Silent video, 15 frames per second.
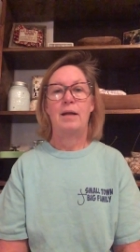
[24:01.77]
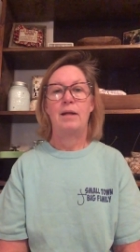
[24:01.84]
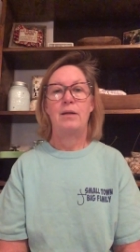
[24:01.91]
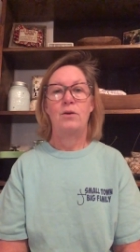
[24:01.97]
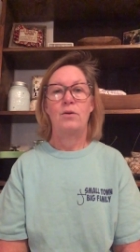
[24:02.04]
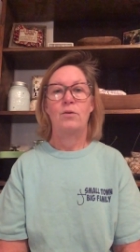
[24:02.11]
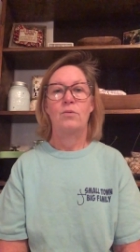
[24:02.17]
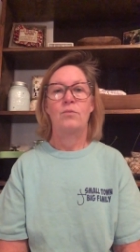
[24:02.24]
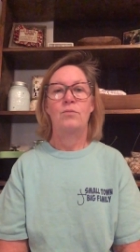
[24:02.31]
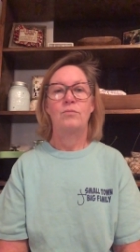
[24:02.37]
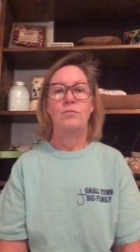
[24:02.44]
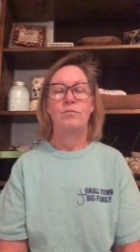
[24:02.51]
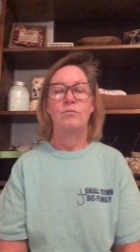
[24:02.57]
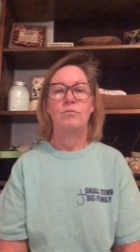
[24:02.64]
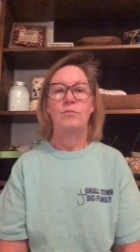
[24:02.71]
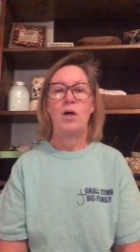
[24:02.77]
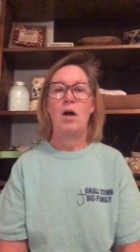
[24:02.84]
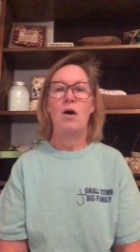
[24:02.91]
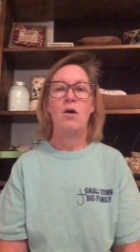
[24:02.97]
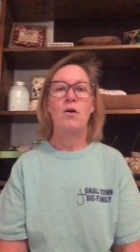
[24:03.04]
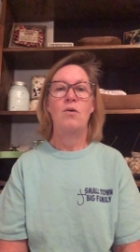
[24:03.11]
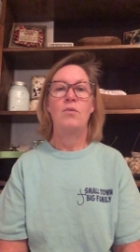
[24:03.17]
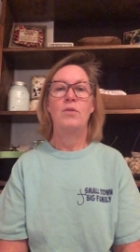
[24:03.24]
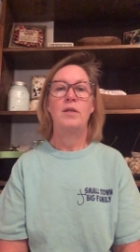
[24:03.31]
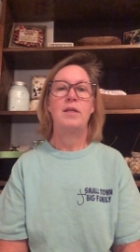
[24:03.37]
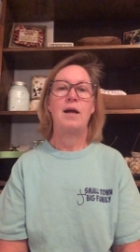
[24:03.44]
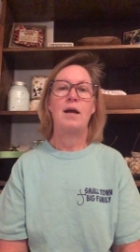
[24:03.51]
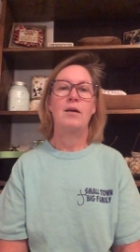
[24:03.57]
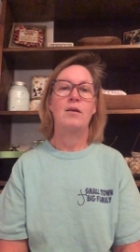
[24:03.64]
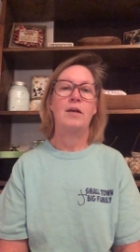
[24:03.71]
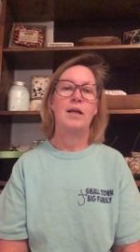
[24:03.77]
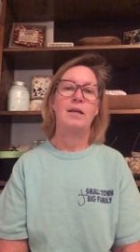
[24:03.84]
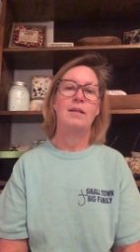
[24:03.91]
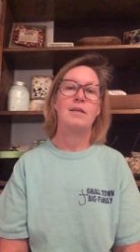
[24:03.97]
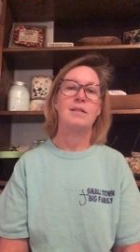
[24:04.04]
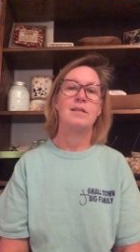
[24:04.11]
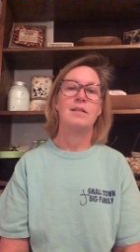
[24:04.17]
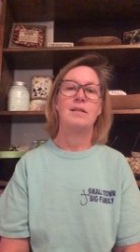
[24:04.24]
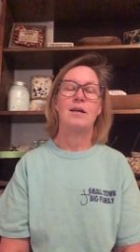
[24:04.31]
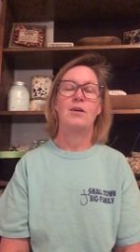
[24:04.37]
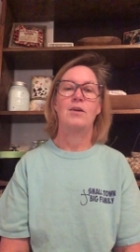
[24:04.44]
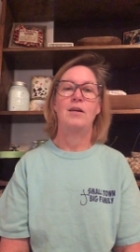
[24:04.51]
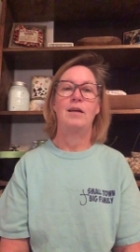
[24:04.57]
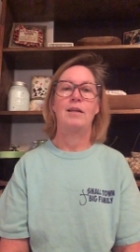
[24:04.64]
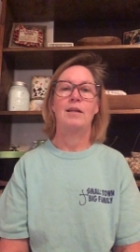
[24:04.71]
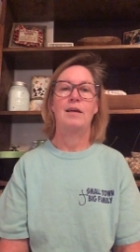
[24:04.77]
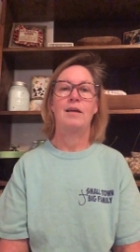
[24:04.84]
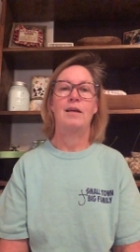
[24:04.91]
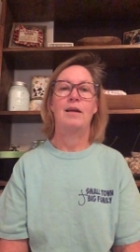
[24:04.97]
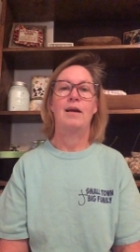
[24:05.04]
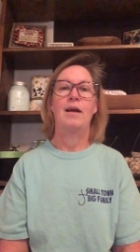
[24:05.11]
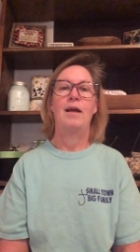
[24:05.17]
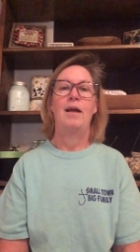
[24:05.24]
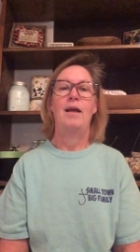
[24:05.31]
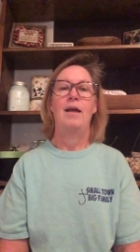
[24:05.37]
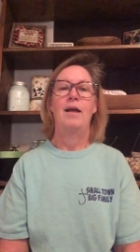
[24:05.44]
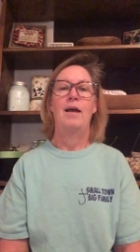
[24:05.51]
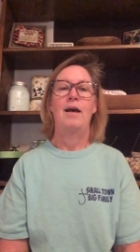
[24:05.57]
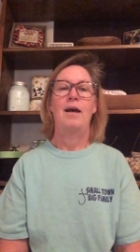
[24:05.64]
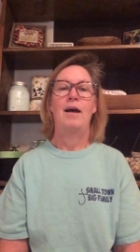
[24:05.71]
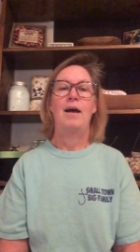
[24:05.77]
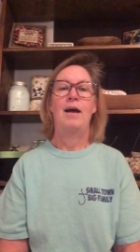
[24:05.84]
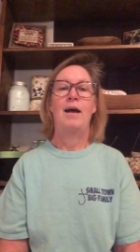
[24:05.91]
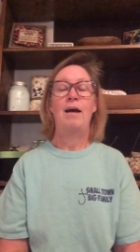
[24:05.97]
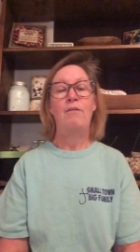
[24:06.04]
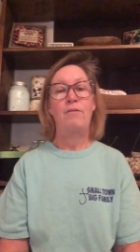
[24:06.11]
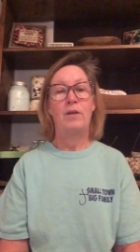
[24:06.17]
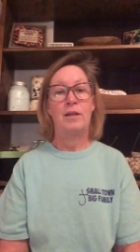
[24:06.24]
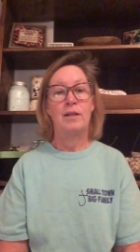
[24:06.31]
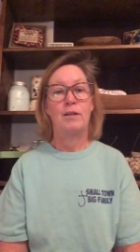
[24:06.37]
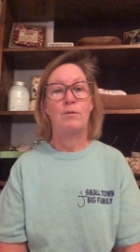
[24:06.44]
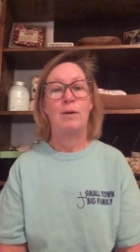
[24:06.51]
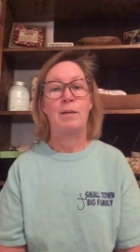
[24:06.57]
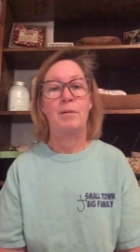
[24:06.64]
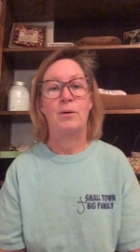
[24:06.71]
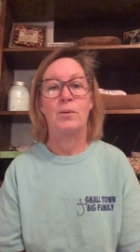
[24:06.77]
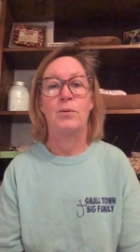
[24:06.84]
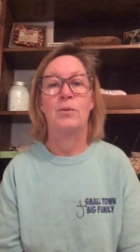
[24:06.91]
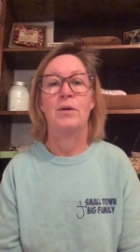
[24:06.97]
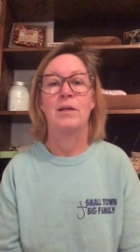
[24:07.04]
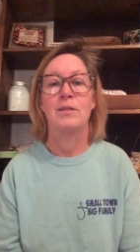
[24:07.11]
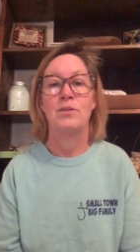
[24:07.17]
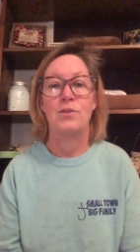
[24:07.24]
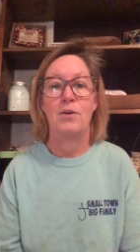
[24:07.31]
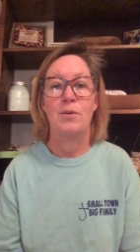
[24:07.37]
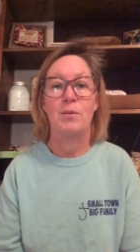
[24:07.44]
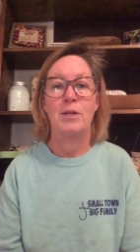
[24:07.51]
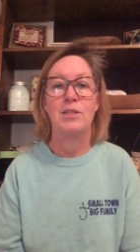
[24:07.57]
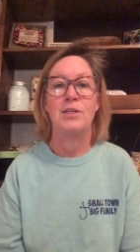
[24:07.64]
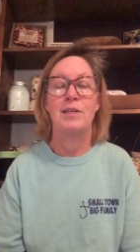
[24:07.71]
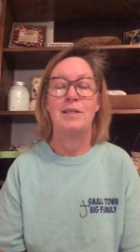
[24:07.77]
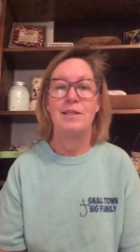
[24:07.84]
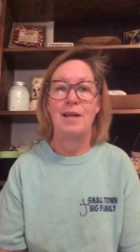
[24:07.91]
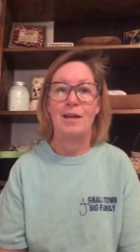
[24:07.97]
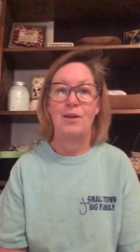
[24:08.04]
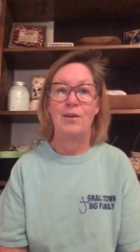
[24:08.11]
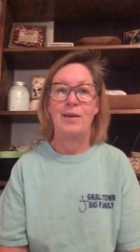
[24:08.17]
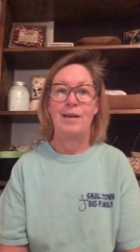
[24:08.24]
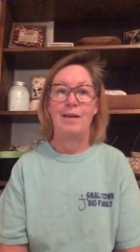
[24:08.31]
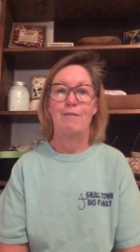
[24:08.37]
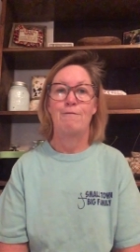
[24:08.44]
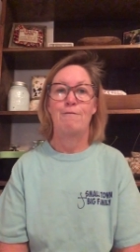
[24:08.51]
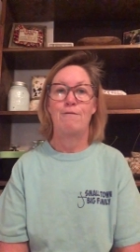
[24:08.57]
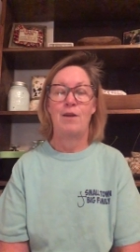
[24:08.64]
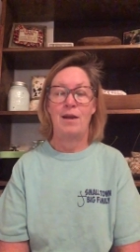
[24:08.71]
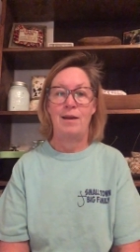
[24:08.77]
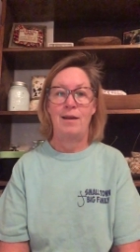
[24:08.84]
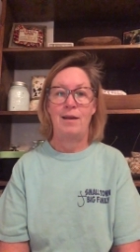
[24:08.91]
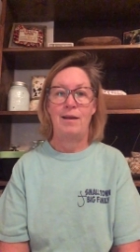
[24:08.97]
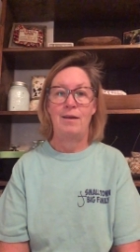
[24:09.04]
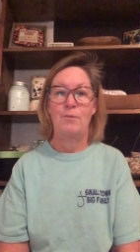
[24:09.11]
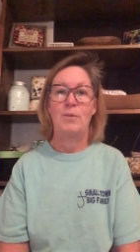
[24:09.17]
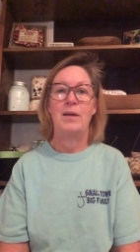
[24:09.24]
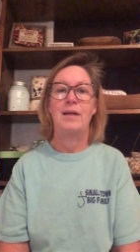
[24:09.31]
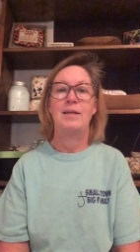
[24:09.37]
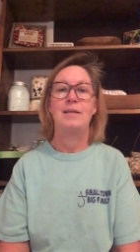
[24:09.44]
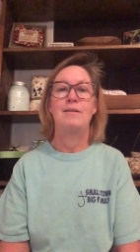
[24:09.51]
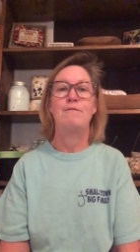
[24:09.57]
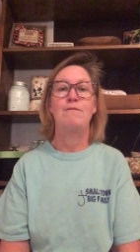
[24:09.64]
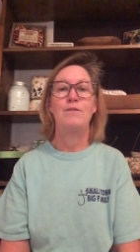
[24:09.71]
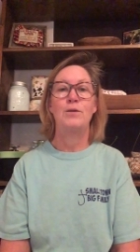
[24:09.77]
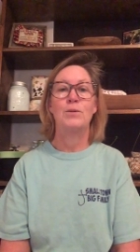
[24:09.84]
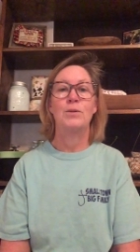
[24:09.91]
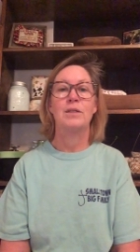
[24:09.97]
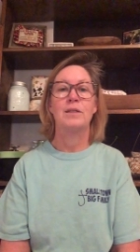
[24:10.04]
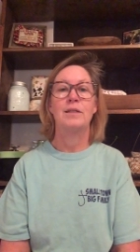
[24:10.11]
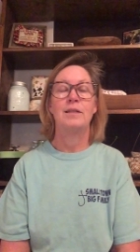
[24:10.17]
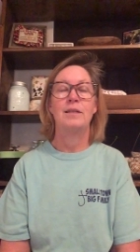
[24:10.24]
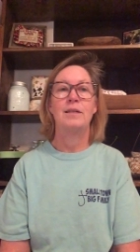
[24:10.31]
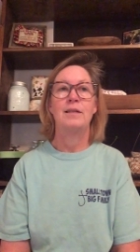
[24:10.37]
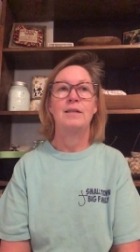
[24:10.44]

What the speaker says: I know. Oh, the Tiger King this, the Tiger King that. I fell in the rabbit hole and started watching the Tiger King Friday when I didn't feel good.